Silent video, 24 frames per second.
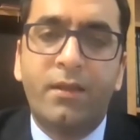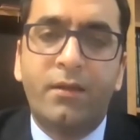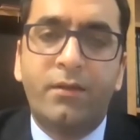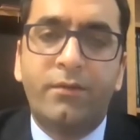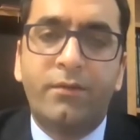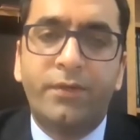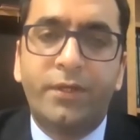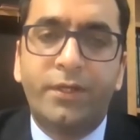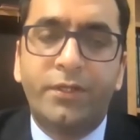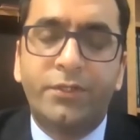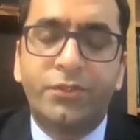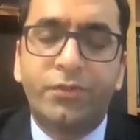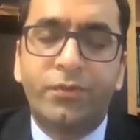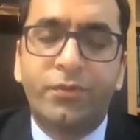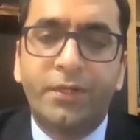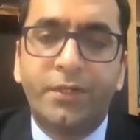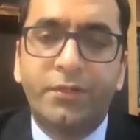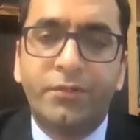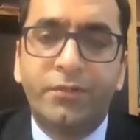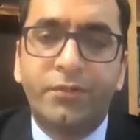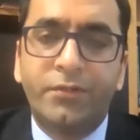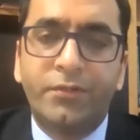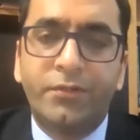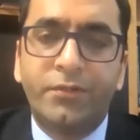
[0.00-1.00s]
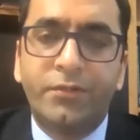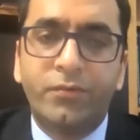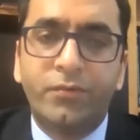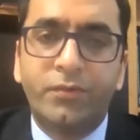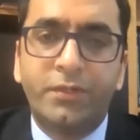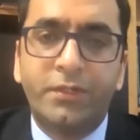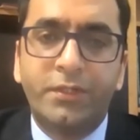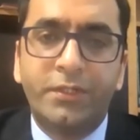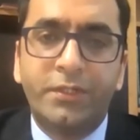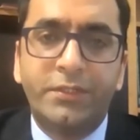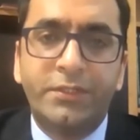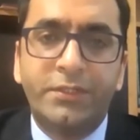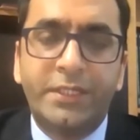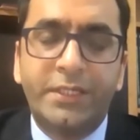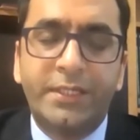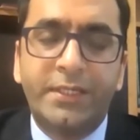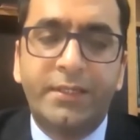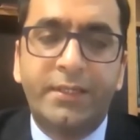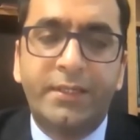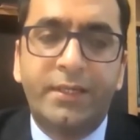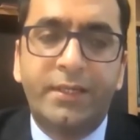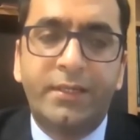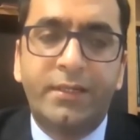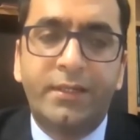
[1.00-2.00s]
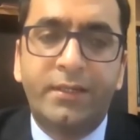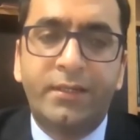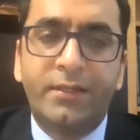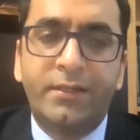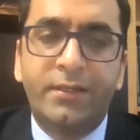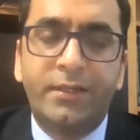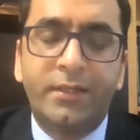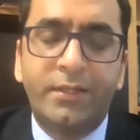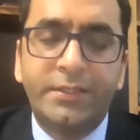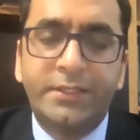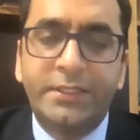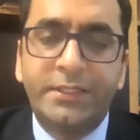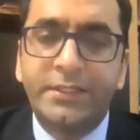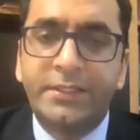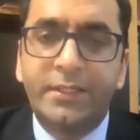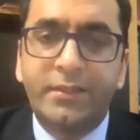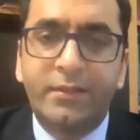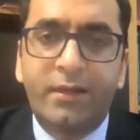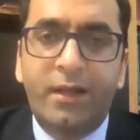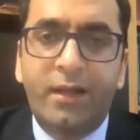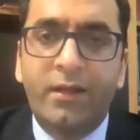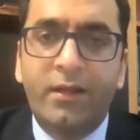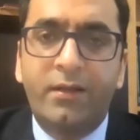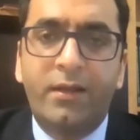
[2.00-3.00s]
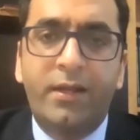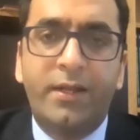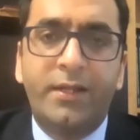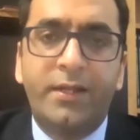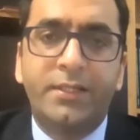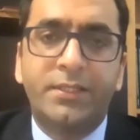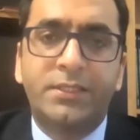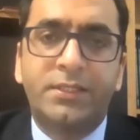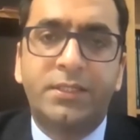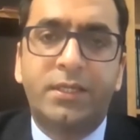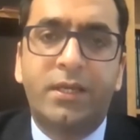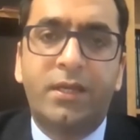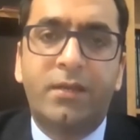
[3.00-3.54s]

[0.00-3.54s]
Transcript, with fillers: reassuring to see that in the NCCN guidelines,